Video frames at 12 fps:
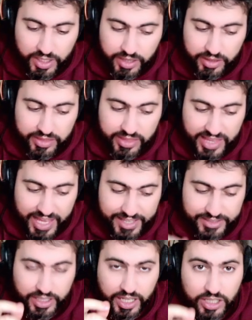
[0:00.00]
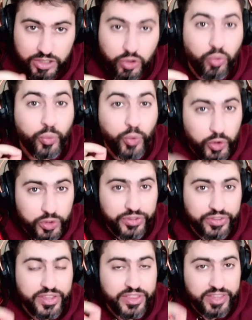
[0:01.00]
that are
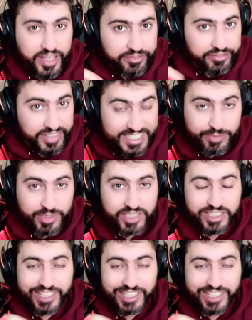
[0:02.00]
worth the investment